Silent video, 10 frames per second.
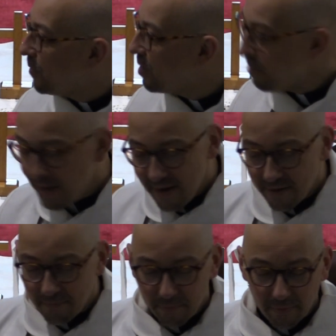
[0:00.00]

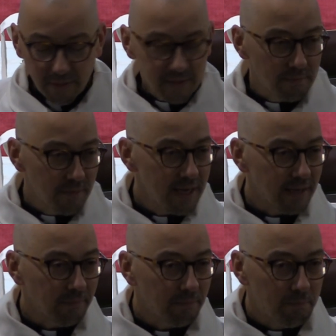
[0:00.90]
Dominion doesn't
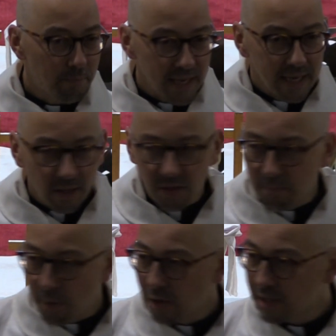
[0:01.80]
mean being the
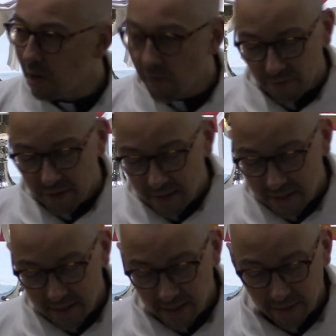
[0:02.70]
boss of
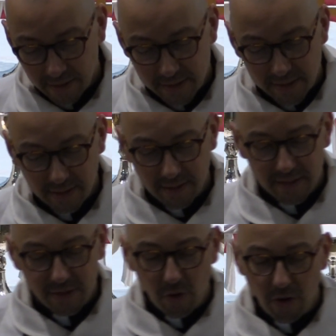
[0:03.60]
these things.
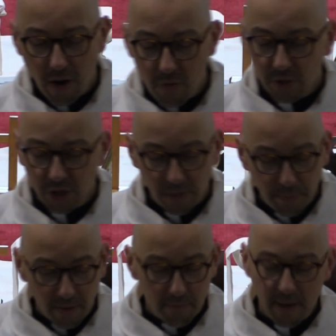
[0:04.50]
It's not ownership
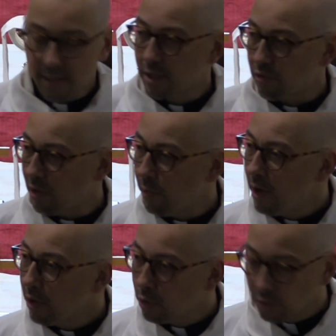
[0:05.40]
and mastery. We
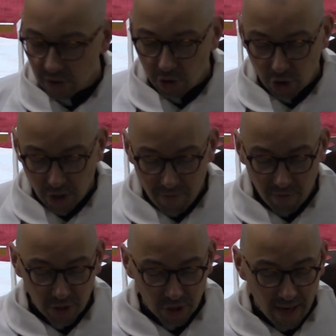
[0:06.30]
are called to
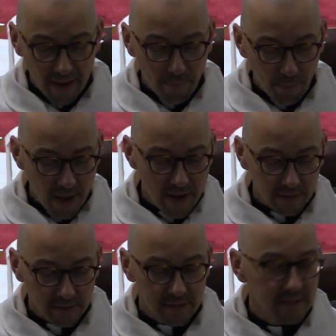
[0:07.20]
cherish our
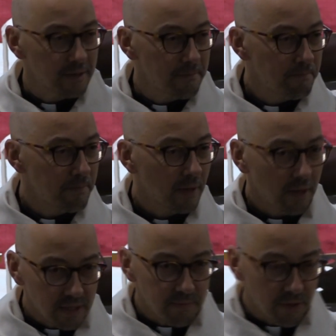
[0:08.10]
pets as